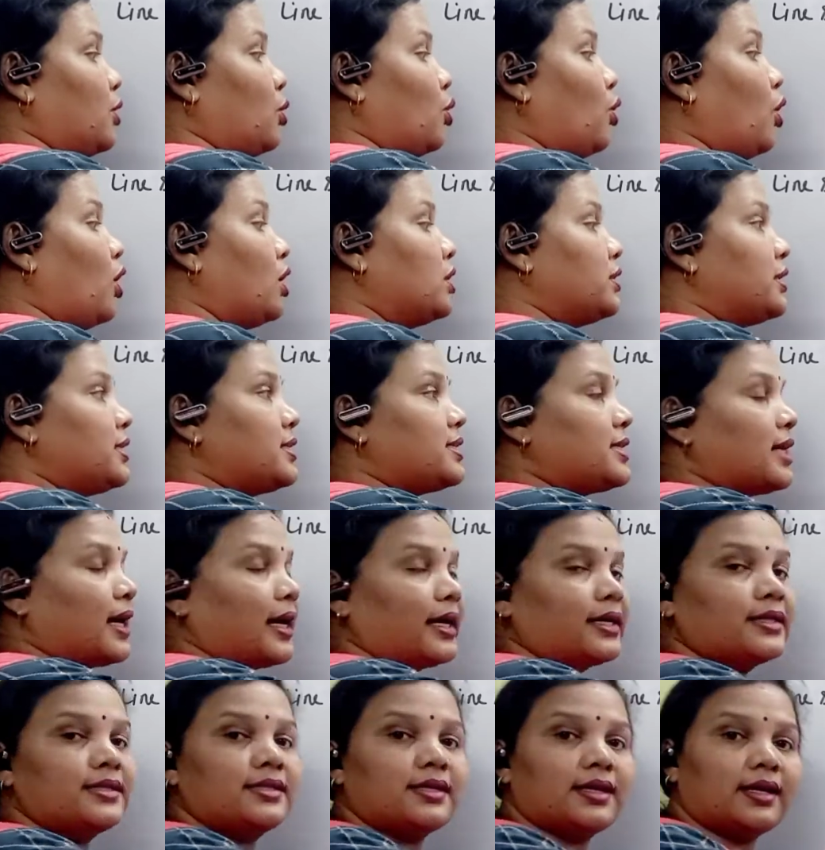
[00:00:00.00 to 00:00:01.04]
all the
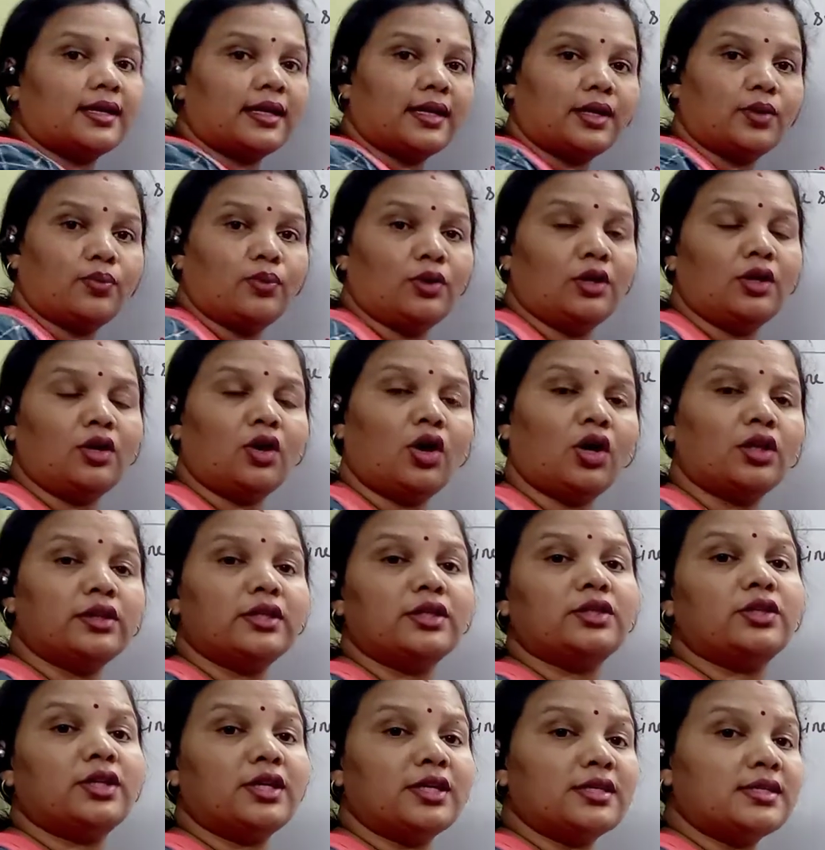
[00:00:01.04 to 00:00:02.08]
sides are equal, all the
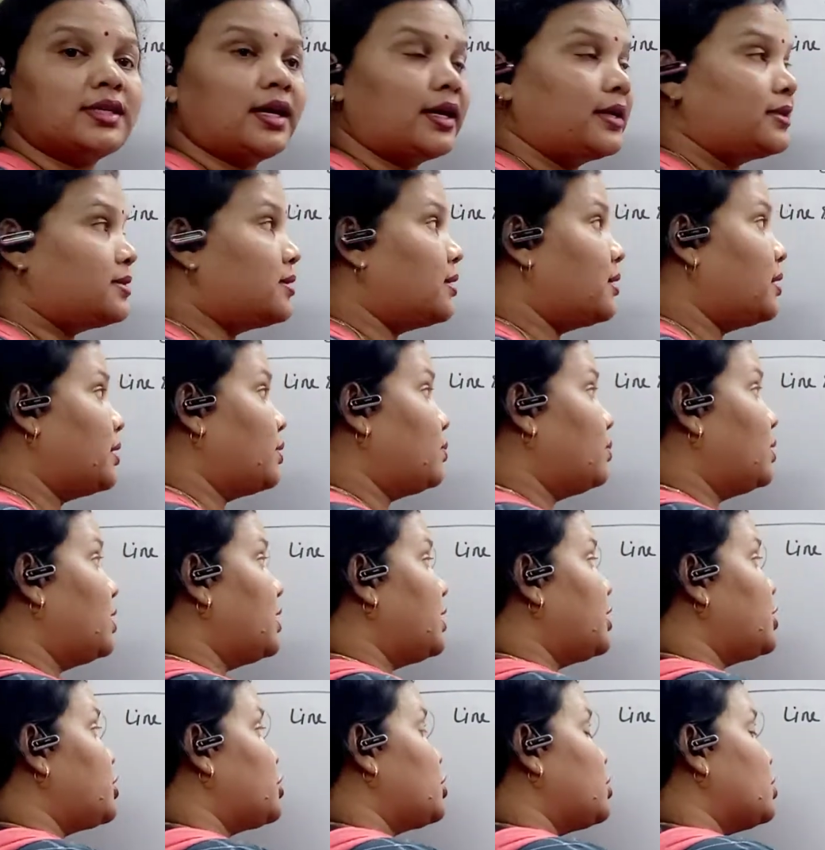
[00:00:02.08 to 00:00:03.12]
three sides are equal,
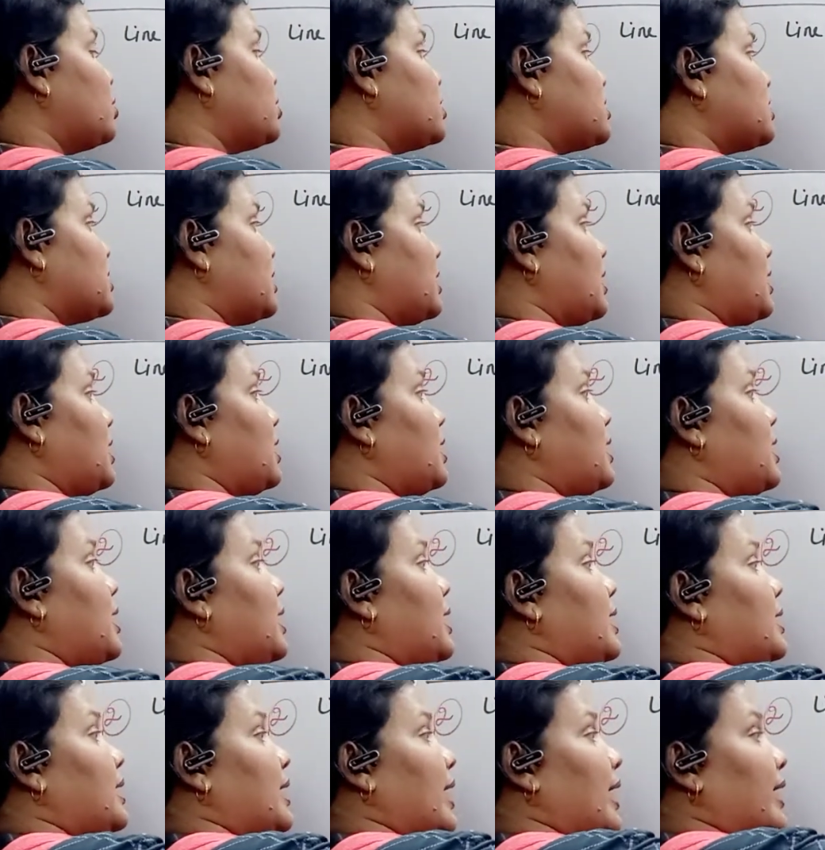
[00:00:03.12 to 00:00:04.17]
it shows the
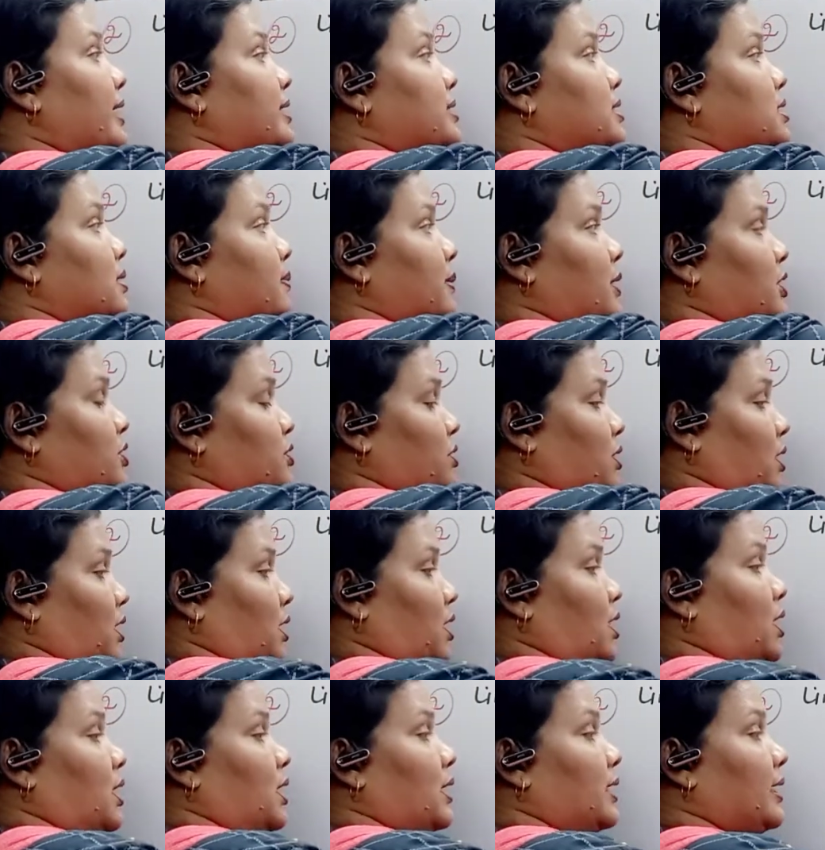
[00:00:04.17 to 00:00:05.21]
line symmetry.
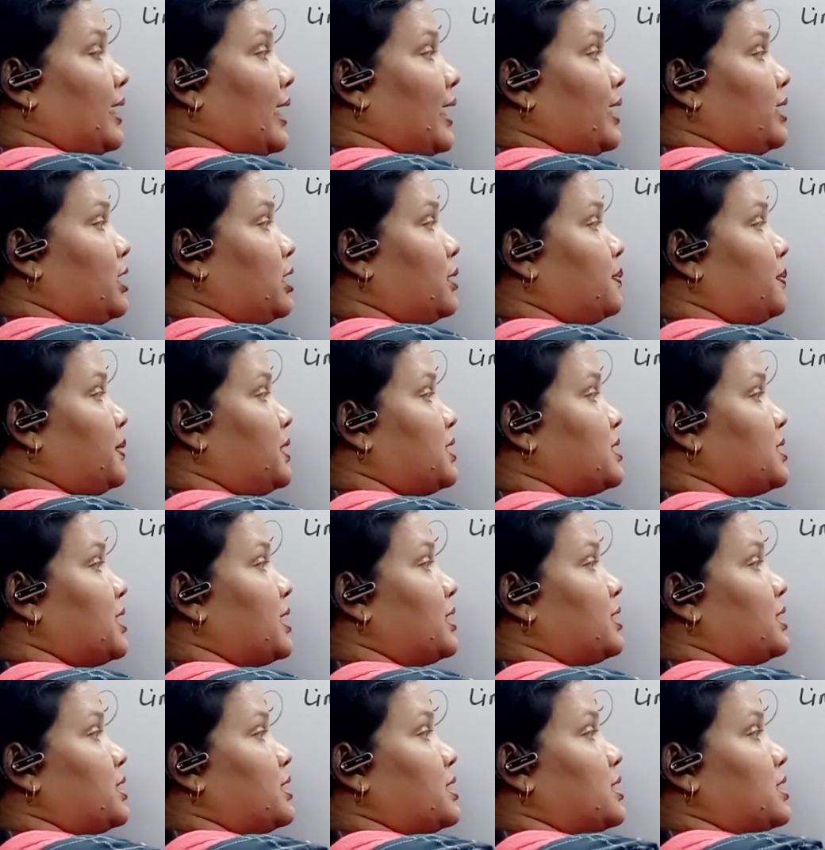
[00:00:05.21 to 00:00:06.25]
Line, it means that
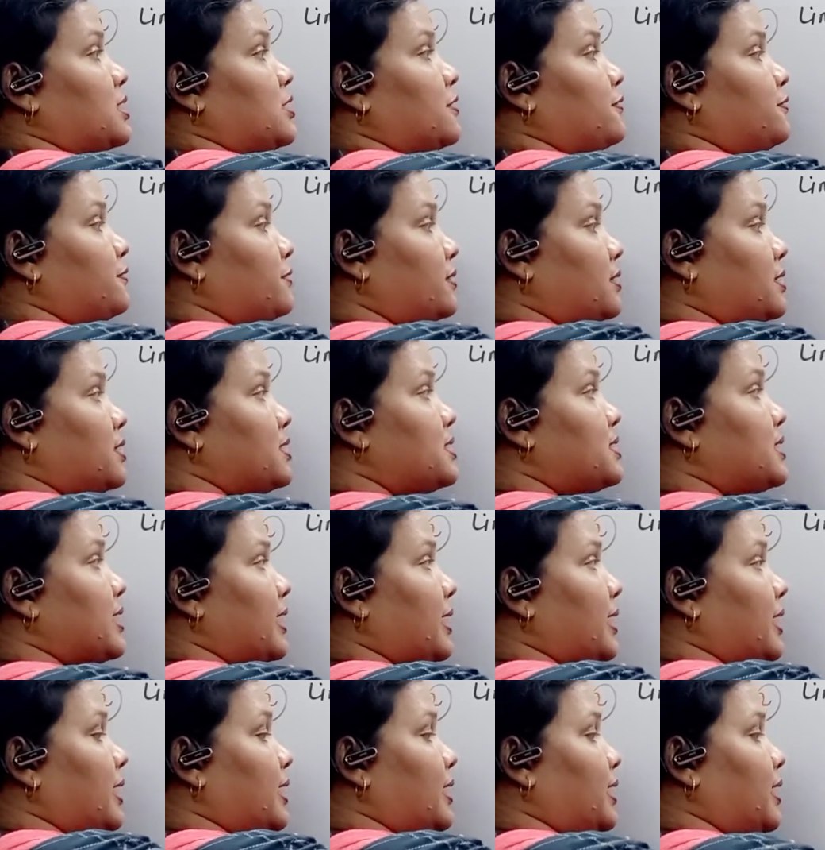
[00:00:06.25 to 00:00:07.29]
this is the first,
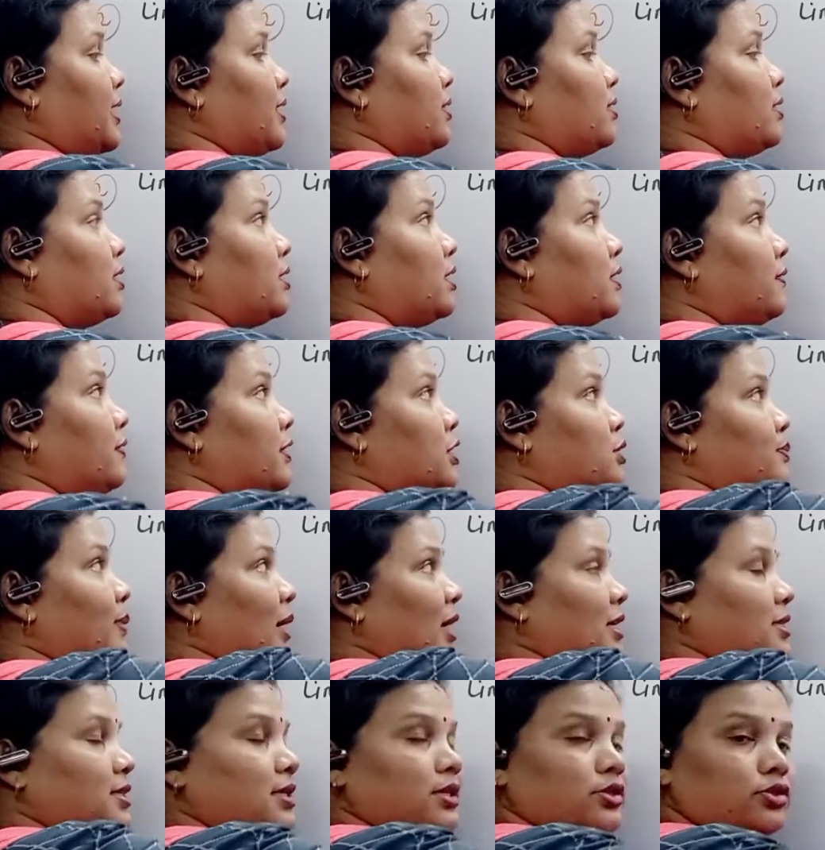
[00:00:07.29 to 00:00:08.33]
second and third which
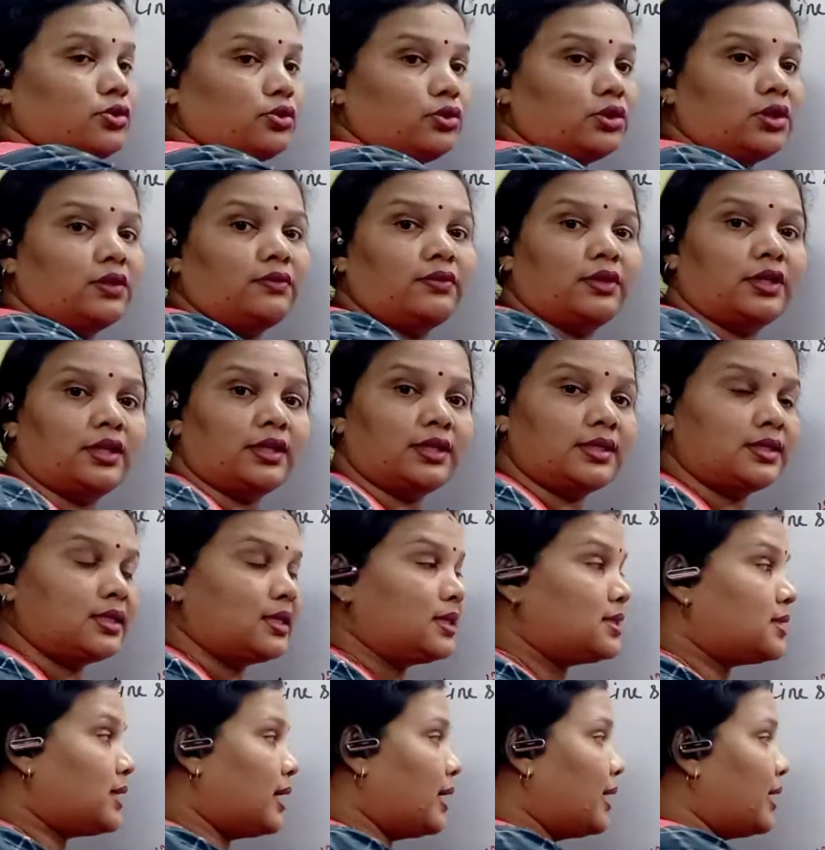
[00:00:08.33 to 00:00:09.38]
passes through the vertices
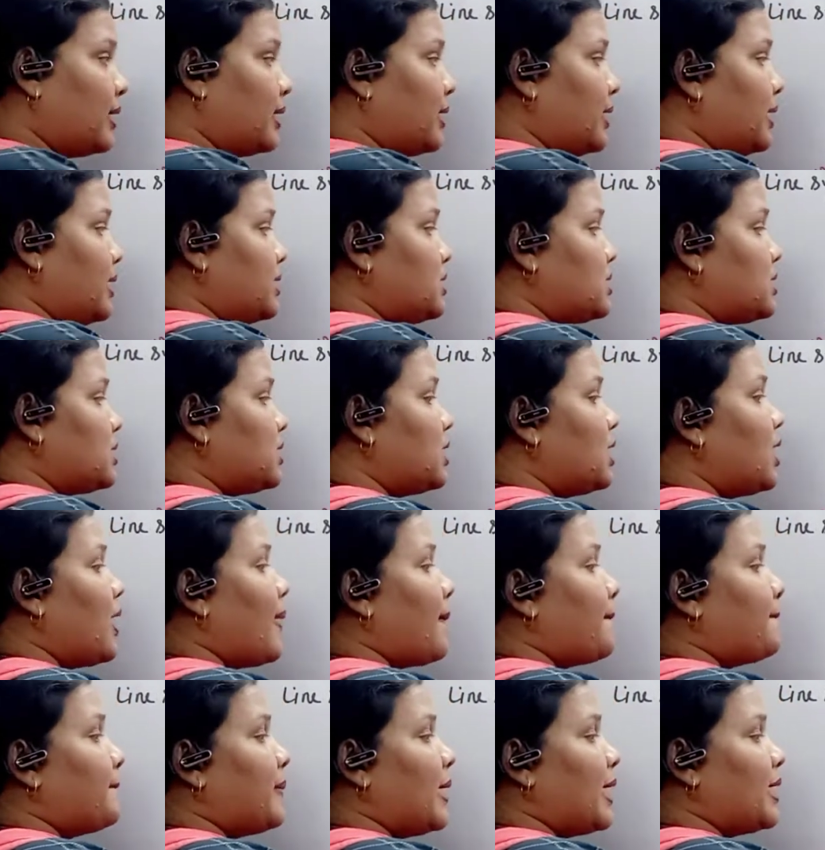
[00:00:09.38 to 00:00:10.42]
and it
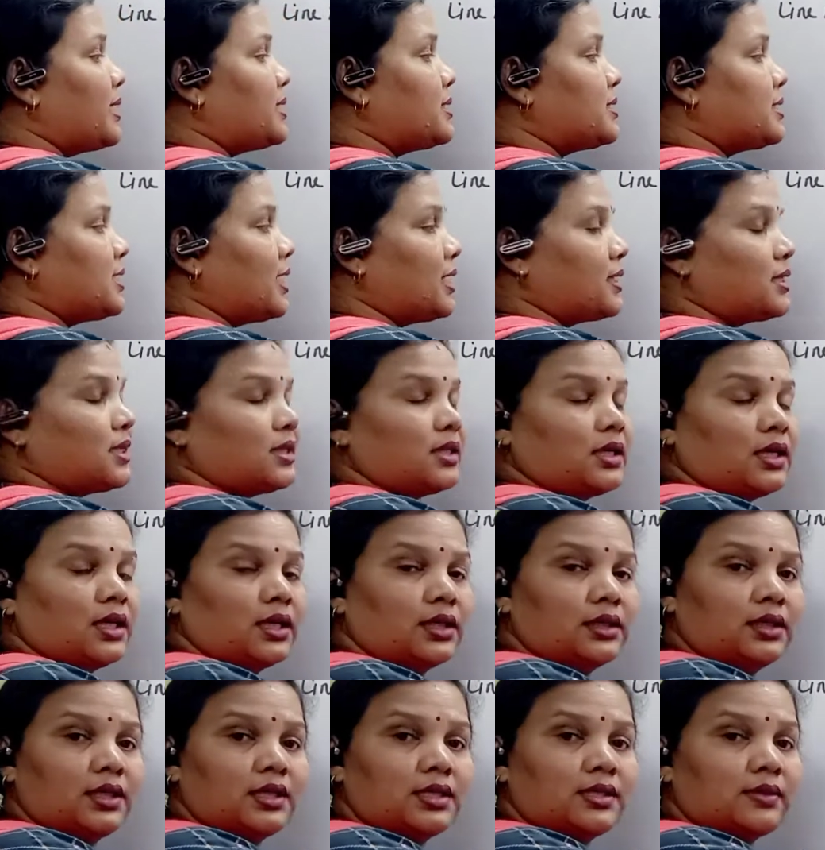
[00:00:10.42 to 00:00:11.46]
bisect the
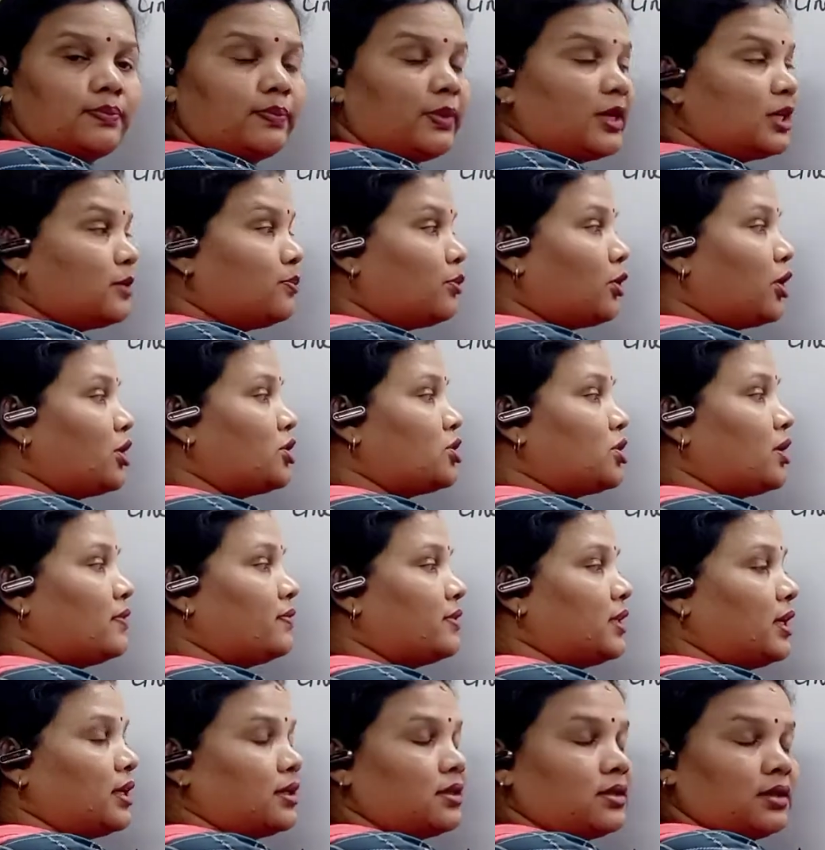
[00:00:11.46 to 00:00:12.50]
other midpoint of
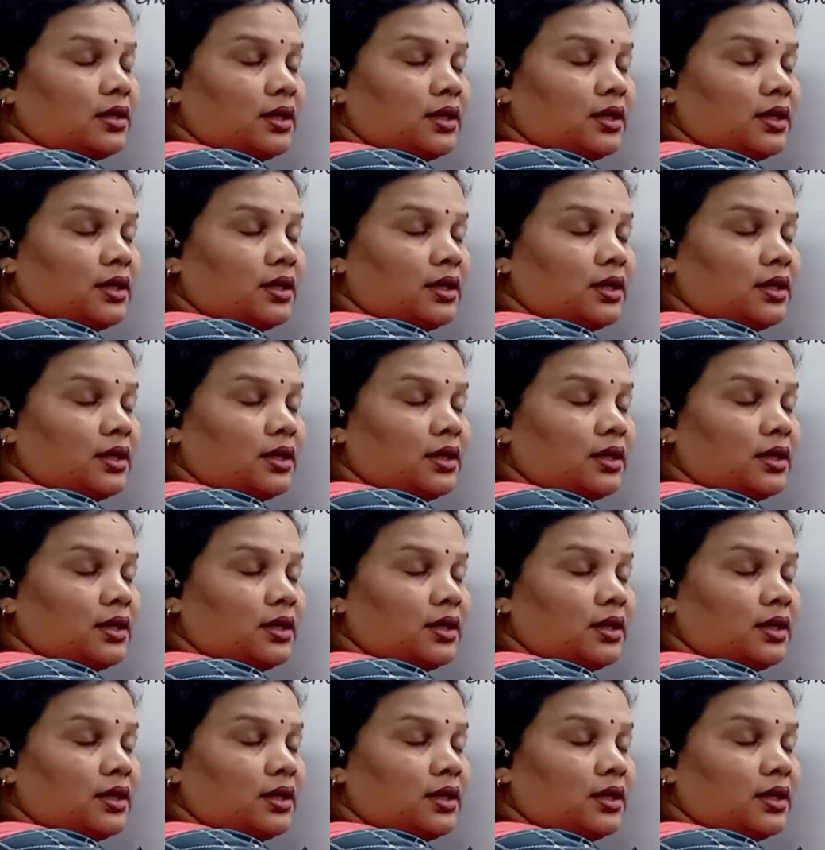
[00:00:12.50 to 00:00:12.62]
that